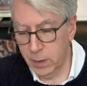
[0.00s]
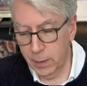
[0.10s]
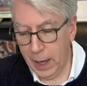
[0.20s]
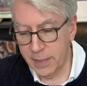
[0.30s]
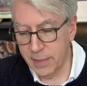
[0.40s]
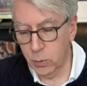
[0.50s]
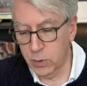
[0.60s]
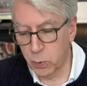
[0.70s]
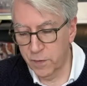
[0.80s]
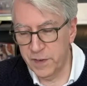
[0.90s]
I thought was
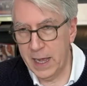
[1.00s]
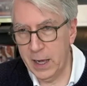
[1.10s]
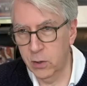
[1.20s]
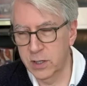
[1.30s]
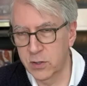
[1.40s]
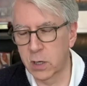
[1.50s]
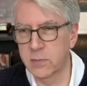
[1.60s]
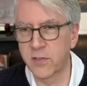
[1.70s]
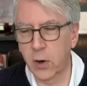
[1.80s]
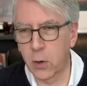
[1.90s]
profound in
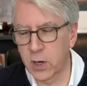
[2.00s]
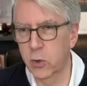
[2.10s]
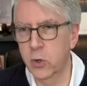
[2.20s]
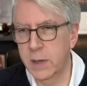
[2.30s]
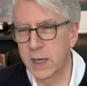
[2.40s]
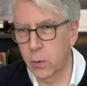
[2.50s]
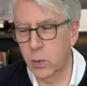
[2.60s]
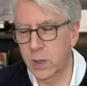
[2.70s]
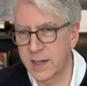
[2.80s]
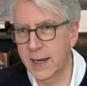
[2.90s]
terms of our recruitment and
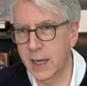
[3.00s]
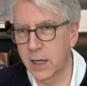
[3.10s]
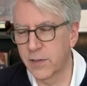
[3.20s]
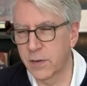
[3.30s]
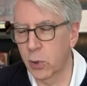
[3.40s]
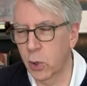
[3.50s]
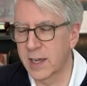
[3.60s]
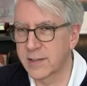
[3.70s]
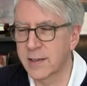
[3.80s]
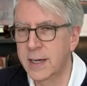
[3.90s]
retaining of
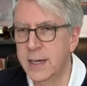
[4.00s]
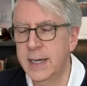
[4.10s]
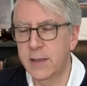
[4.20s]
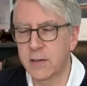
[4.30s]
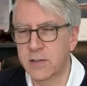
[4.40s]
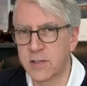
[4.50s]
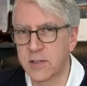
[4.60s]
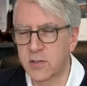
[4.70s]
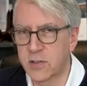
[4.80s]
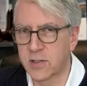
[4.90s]
employees. There's
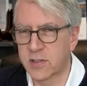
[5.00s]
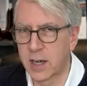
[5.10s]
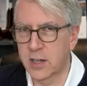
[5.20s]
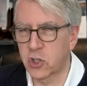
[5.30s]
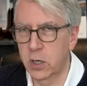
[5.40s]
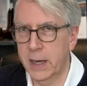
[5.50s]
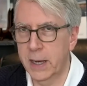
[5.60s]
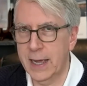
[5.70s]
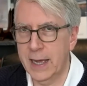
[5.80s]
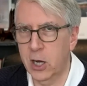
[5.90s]
this discussion about
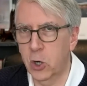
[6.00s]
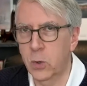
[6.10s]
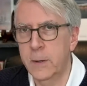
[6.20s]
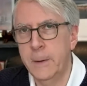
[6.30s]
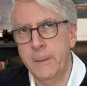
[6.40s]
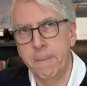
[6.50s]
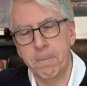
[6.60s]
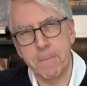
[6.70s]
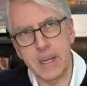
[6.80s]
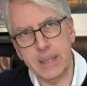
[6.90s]
how
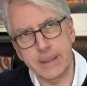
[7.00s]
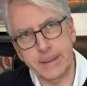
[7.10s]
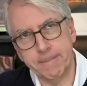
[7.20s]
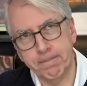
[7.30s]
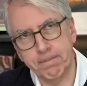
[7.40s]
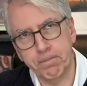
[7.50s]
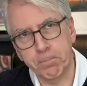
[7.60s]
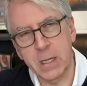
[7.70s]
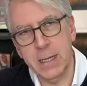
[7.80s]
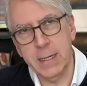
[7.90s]
um,
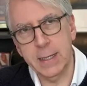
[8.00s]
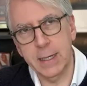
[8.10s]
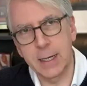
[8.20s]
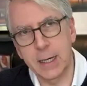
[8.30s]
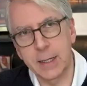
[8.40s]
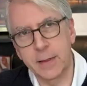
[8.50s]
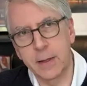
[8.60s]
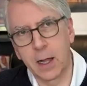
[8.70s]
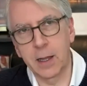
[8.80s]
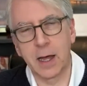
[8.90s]

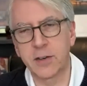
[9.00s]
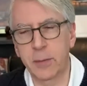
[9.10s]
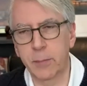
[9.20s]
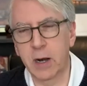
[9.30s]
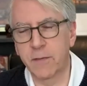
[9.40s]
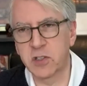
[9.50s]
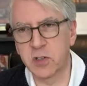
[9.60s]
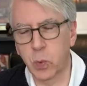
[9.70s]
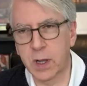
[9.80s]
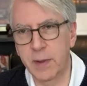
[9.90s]
a lot of development officers
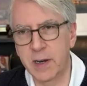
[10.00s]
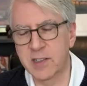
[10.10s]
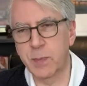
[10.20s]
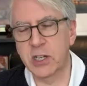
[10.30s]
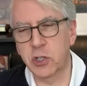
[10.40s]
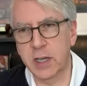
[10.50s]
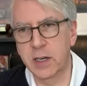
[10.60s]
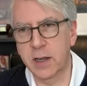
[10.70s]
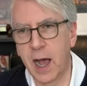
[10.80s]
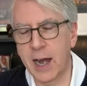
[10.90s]
will come in, especially
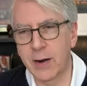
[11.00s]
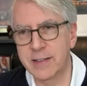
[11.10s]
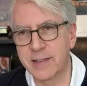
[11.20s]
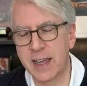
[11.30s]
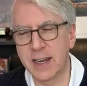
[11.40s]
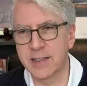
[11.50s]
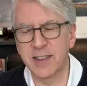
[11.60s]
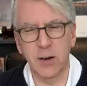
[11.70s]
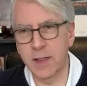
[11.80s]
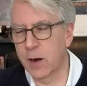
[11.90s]
in higher ed settings, and
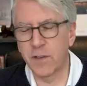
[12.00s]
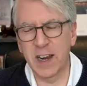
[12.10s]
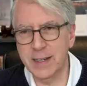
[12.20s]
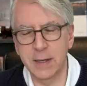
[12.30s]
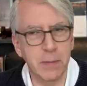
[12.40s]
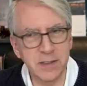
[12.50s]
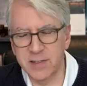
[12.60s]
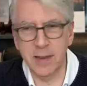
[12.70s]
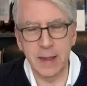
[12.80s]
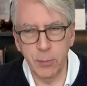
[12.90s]
they're there for 18 months and
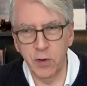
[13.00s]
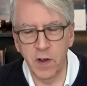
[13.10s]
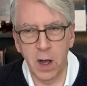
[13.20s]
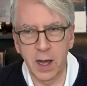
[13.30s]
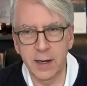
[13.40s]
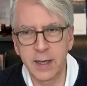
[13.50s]
then they move on.